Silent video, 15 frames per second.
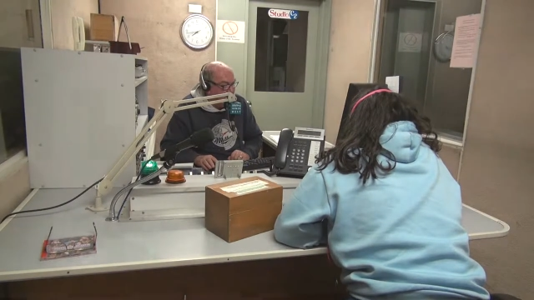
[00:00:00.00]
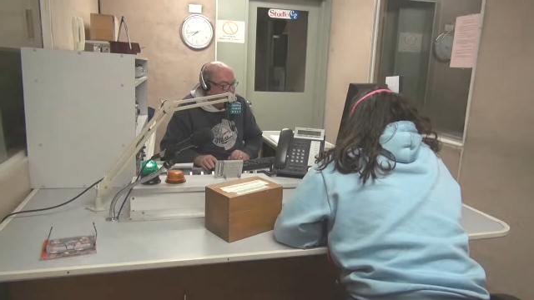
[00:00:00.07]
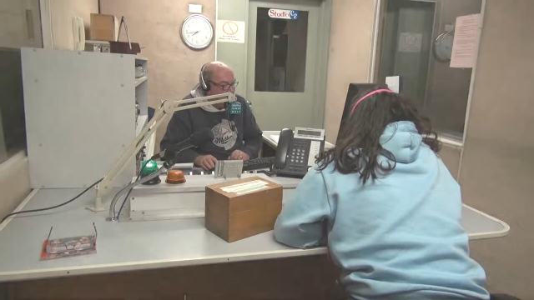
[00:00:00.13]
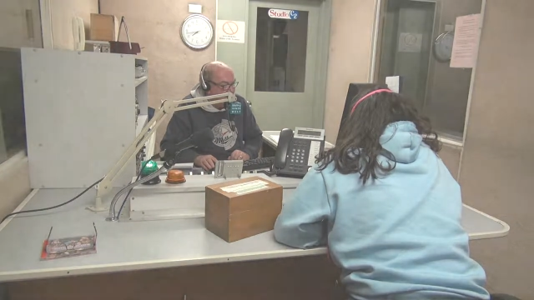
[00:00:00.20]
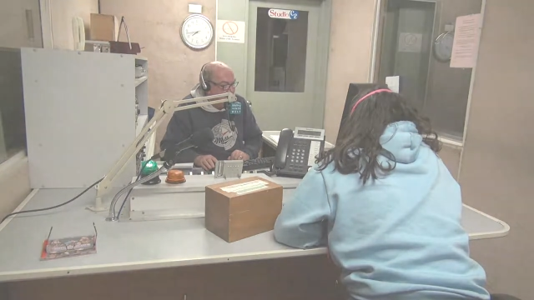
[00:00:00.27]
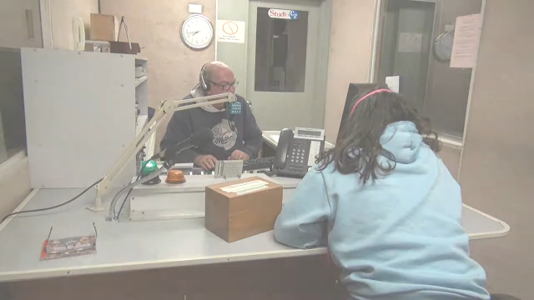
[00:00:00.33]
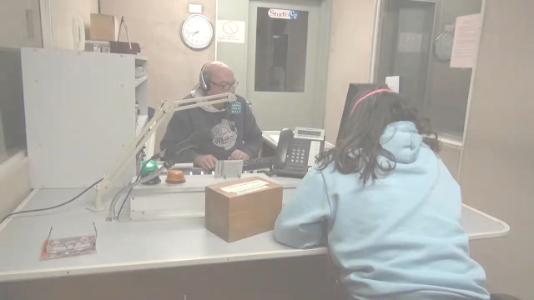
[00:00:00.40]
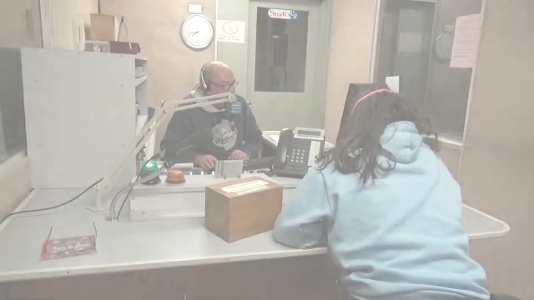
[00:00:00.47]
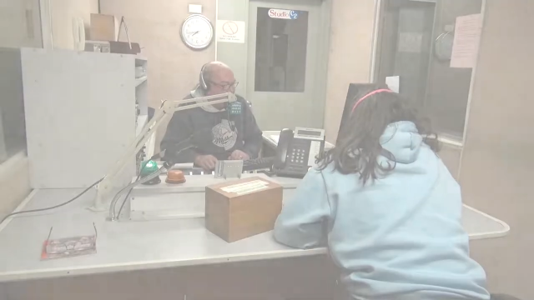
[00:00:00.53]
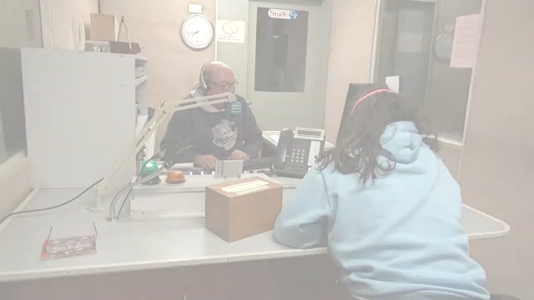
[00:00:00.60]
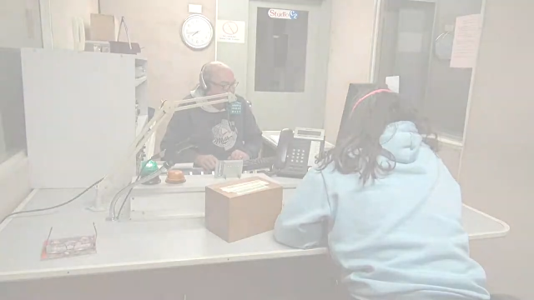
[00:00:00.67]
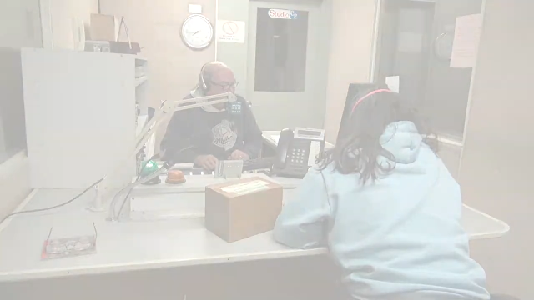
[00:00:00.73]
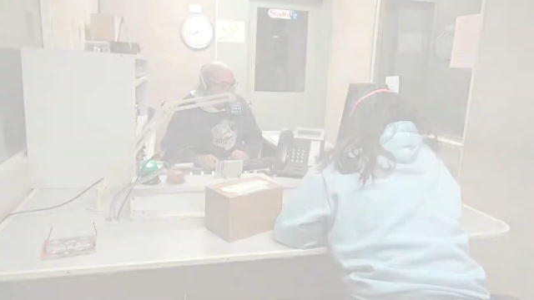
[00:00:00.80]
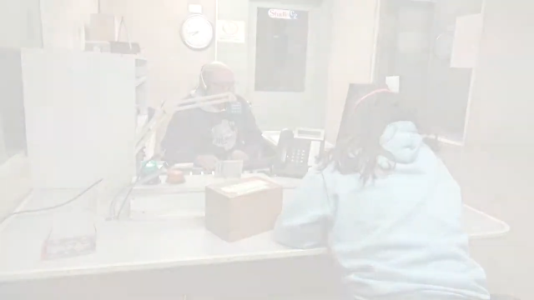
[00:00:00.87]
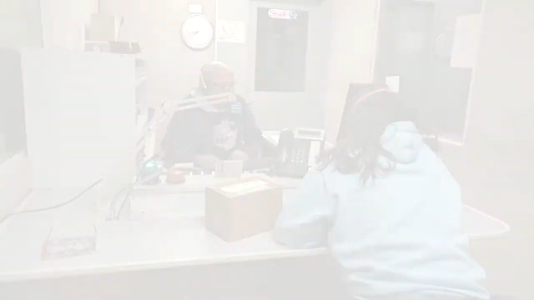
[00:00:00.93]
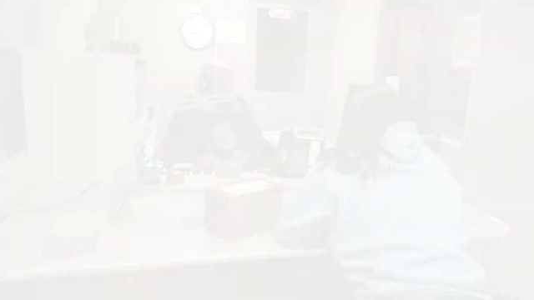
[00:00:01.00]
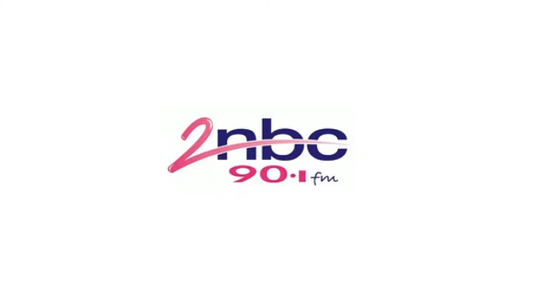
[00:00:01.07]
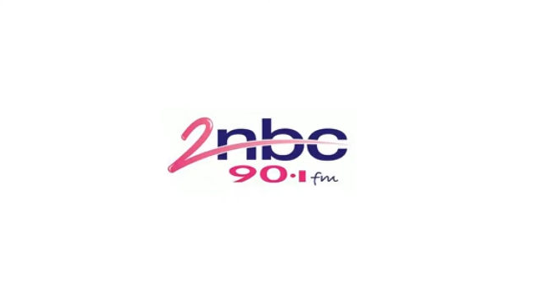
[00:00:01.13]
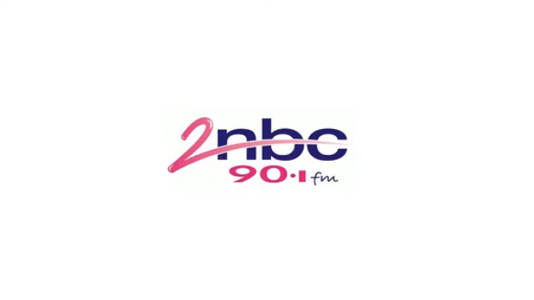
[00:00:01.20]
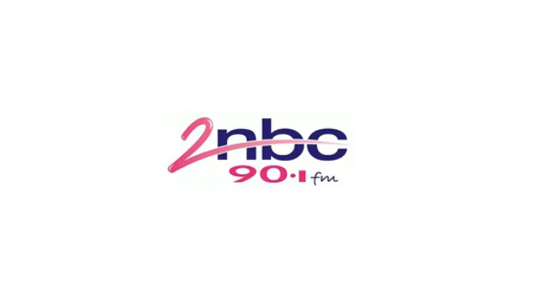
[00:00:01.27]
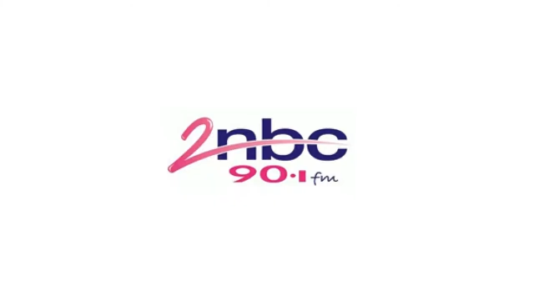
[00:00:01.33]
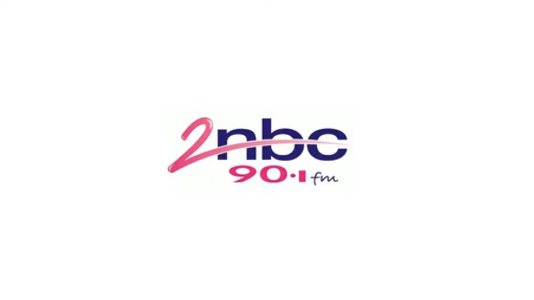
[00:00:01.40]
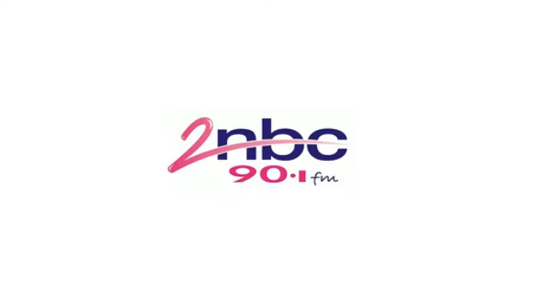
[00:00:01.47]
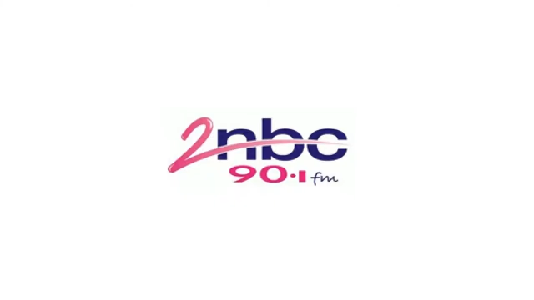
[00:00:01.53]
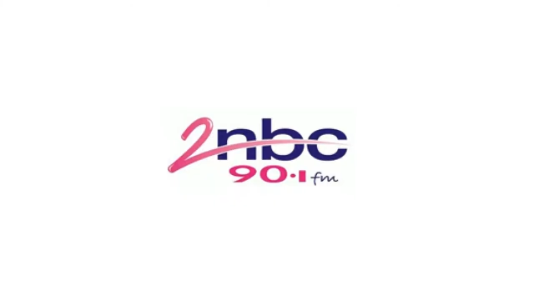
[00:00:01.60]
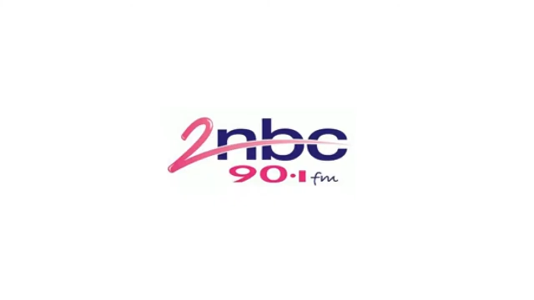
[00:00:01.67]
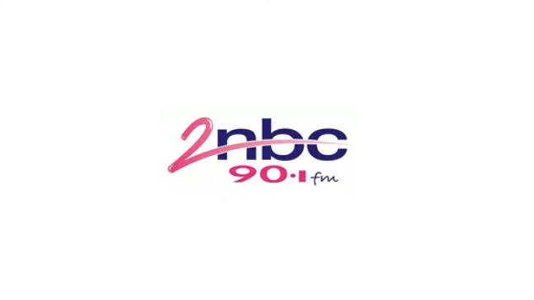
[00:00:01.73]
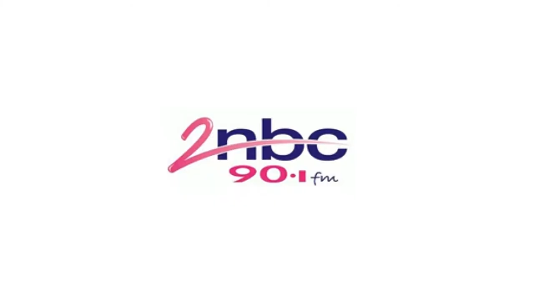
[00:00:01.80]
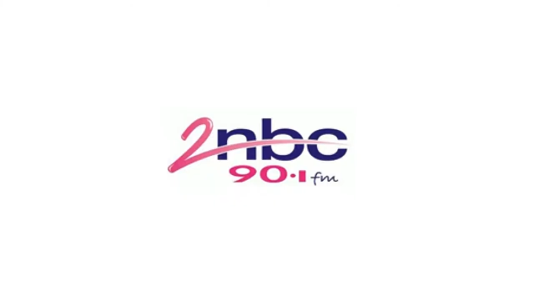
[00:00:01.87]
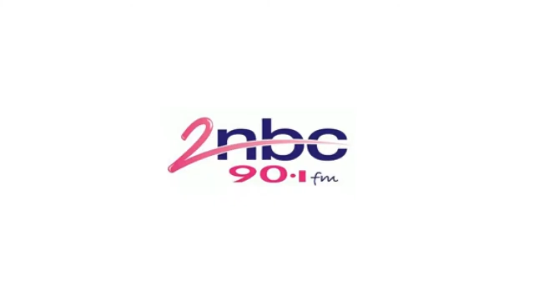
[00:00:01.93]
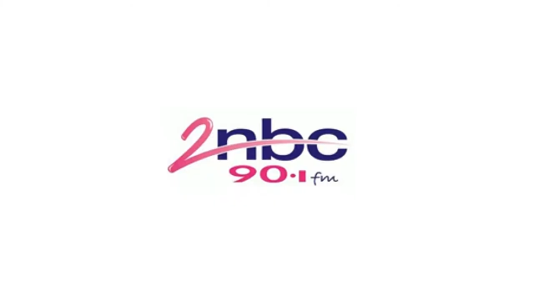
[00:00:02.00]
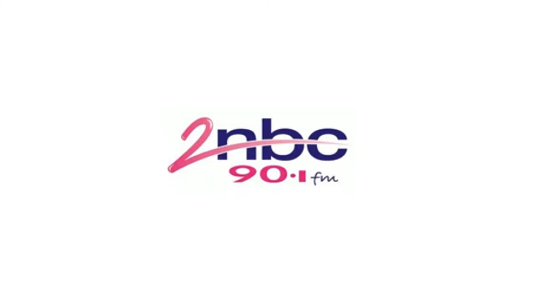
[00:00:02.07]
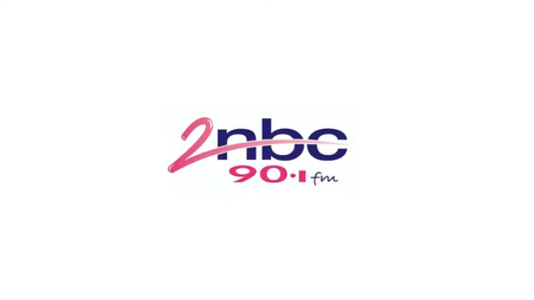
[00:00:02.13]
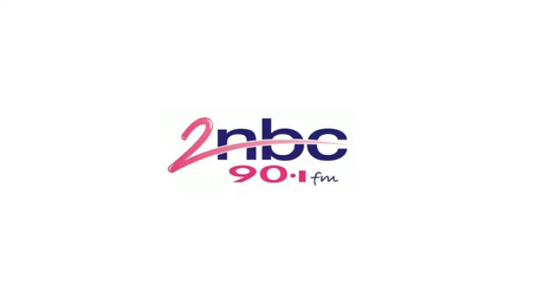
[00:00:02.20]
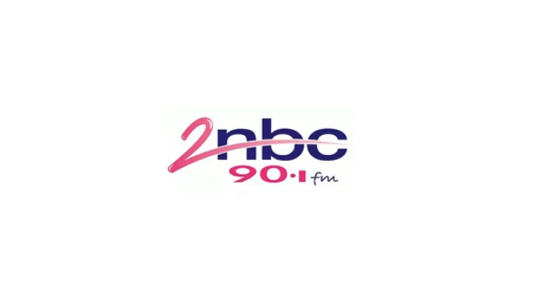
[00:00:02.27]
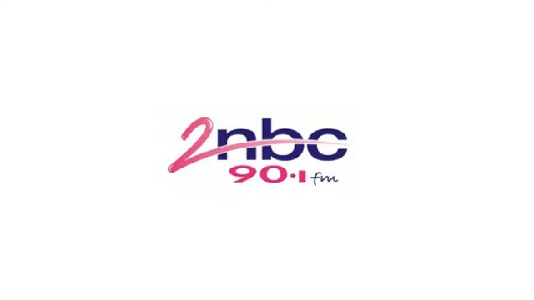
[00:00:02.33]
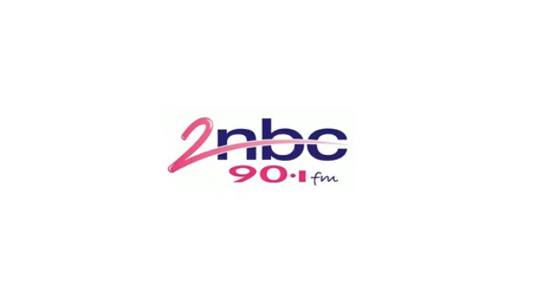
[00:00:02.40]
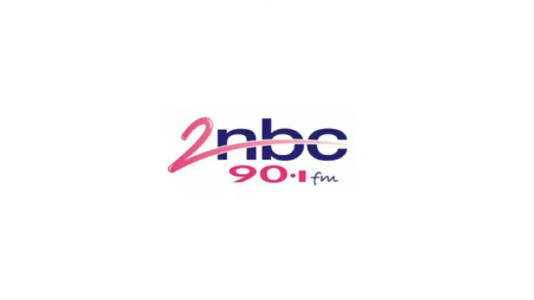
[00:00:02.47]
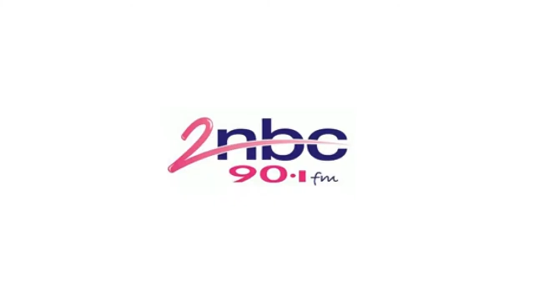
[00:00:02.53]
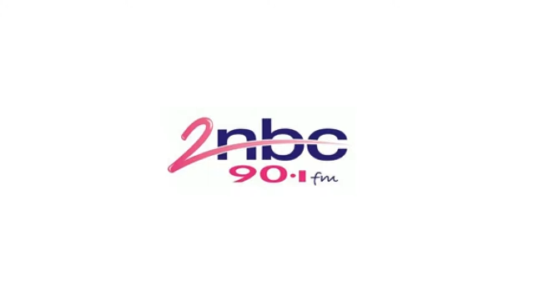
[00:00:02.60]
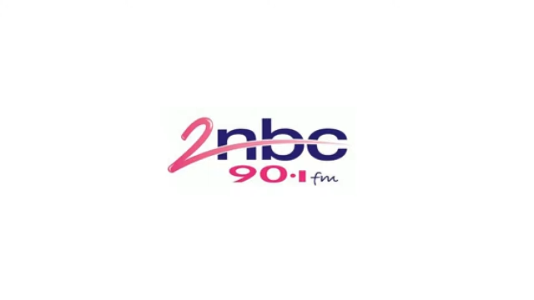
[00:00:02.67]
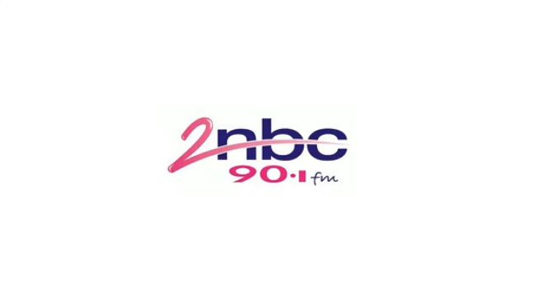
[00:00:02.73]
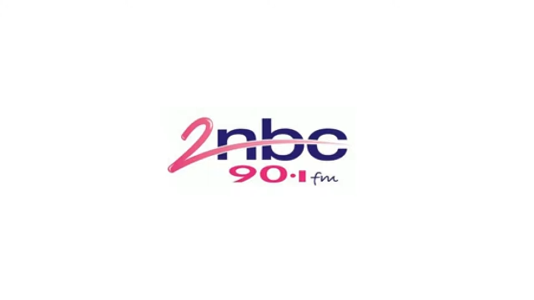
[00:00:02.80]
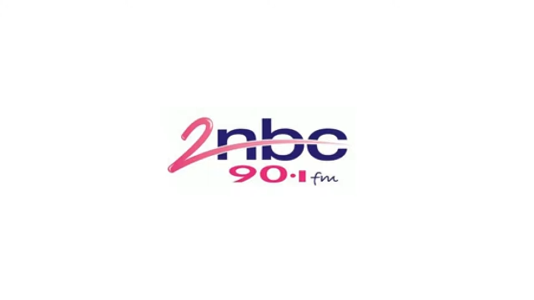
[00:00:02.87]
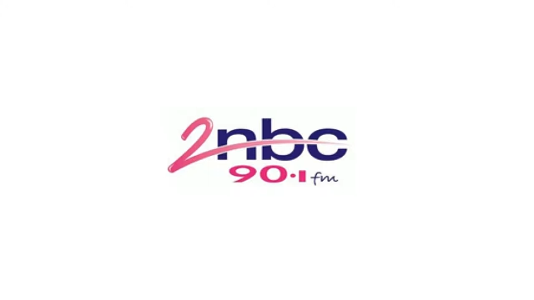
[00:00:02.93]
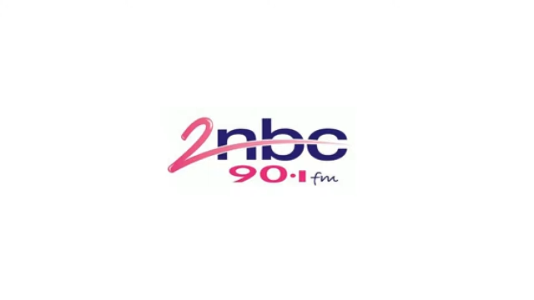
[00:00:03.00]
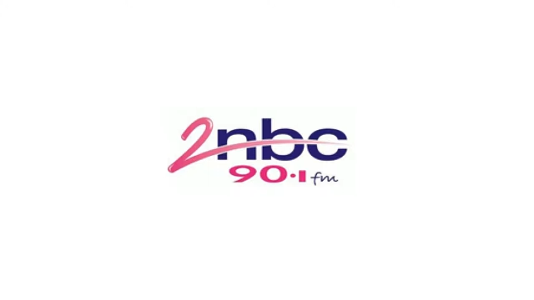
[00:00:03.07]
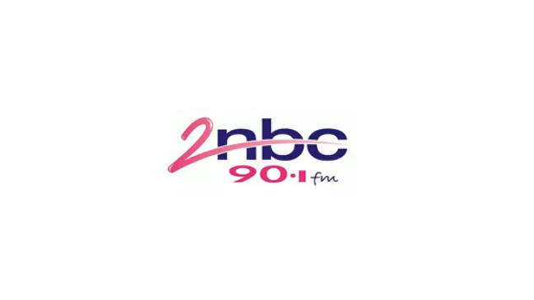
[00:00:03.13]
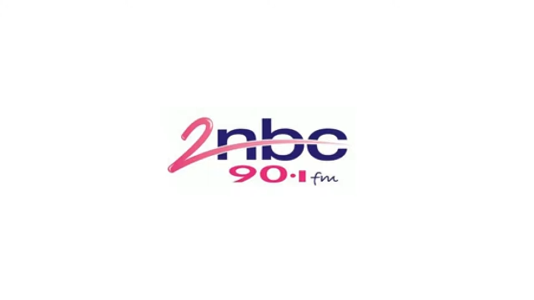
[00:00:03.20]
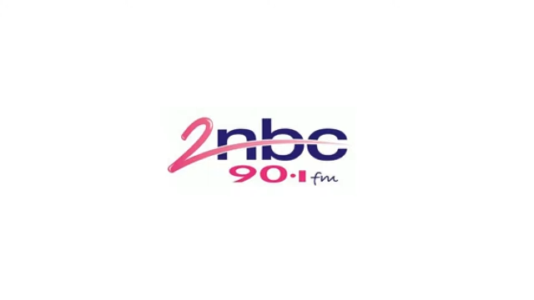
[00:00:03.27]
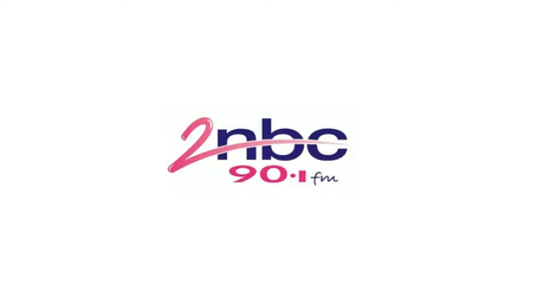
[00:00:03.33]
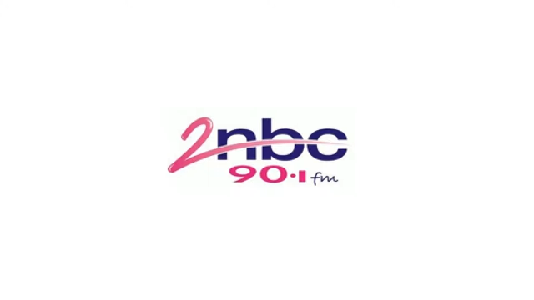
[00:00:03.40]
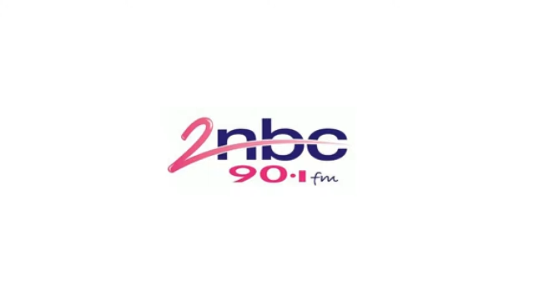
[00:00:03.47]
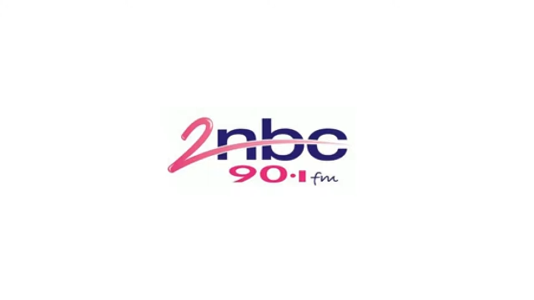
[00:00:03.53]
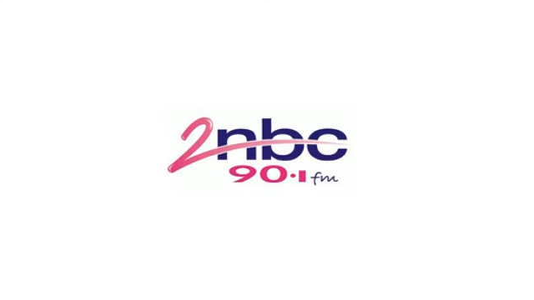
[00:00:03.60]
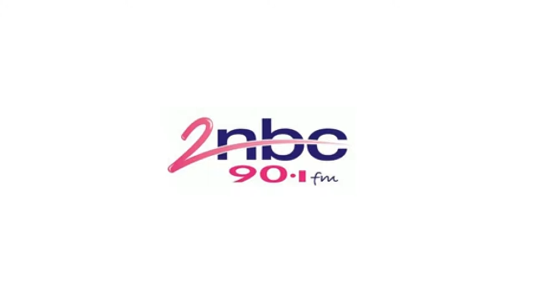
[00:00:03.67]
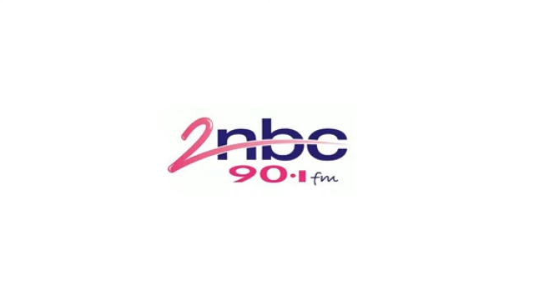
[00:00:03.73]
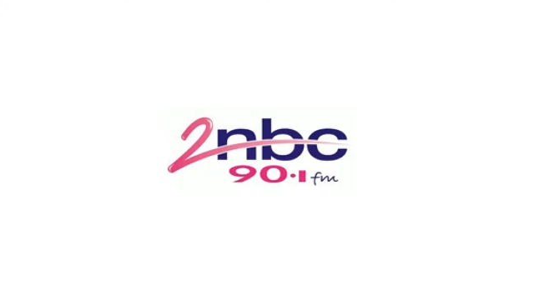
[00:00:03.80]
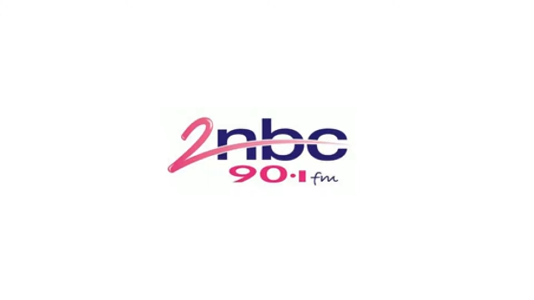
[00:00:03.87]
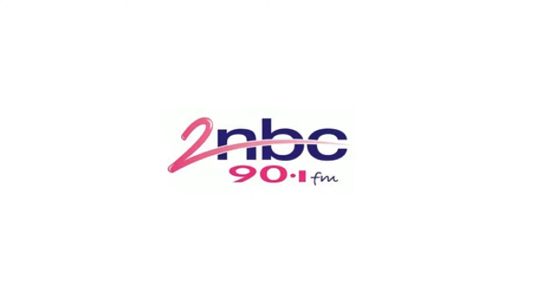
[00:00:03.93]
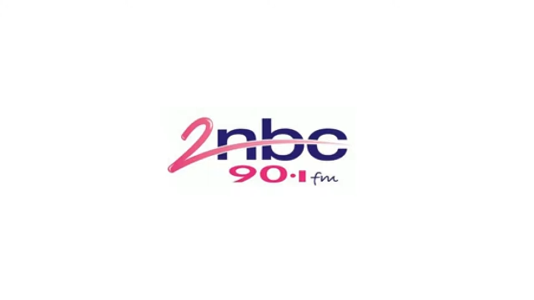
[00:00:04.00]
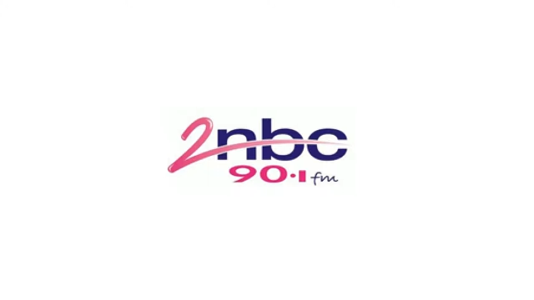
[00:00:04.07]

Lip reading: Nobody's mouth can be seen.